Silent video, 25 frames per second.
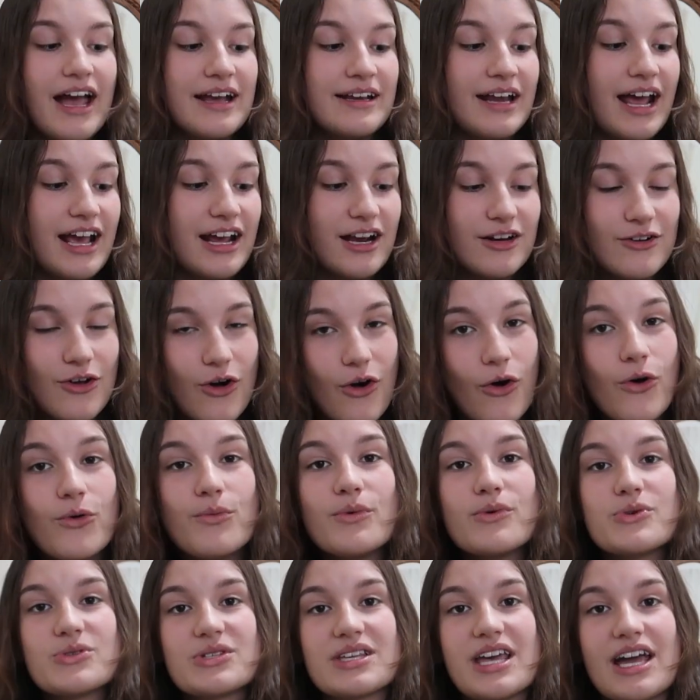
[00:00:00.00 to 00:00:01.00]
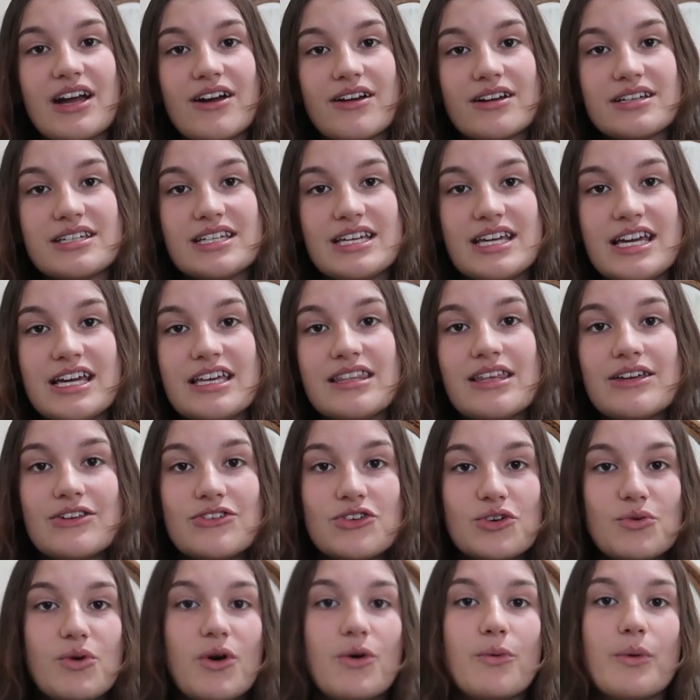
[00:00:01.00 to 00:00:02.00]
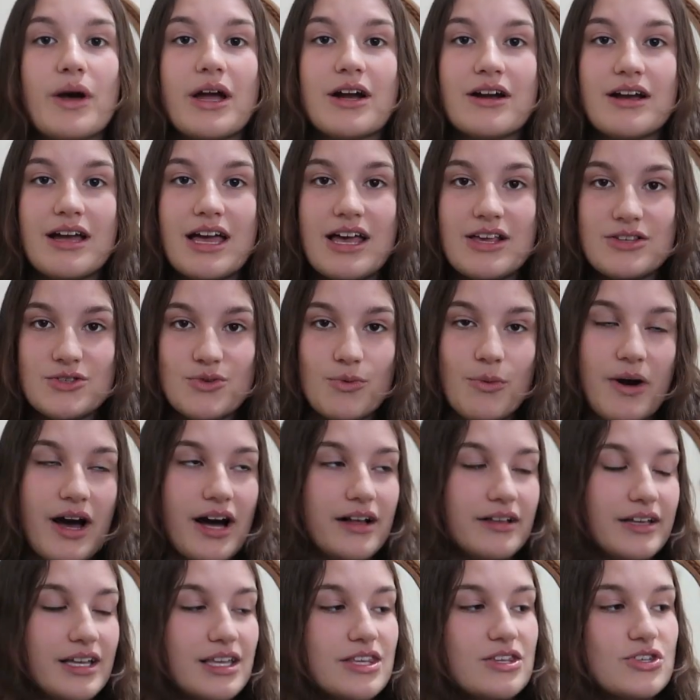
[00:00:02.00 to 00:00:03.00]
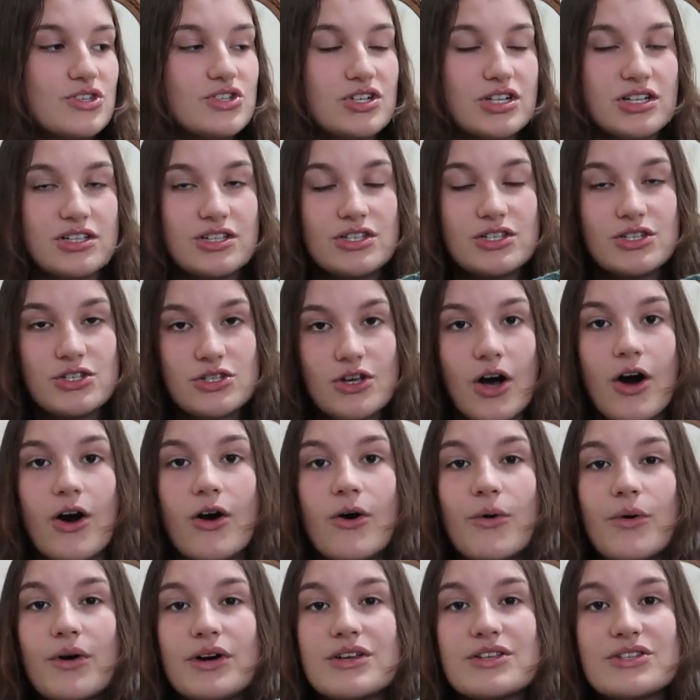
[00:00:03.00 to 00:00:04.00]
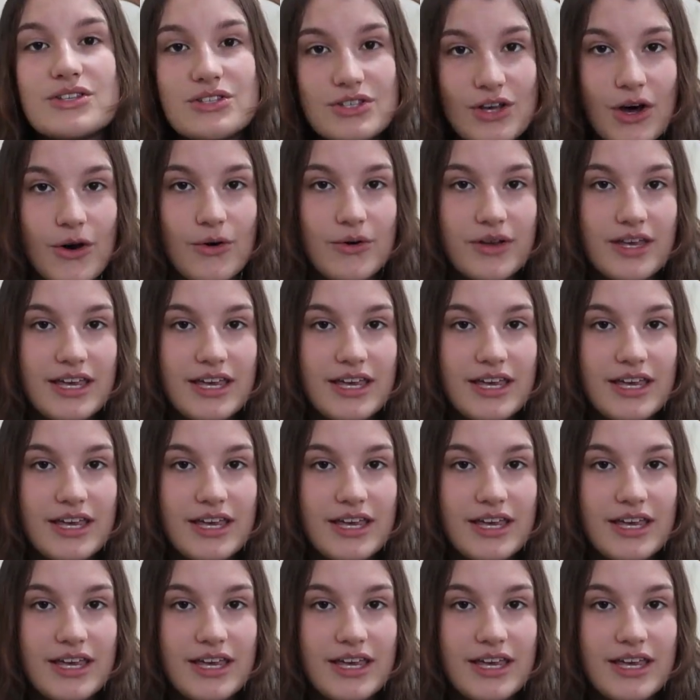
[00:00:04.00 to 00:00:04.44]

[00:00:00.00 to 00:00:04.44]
and I can almost guarantee that you will wear it as well. It is just so, so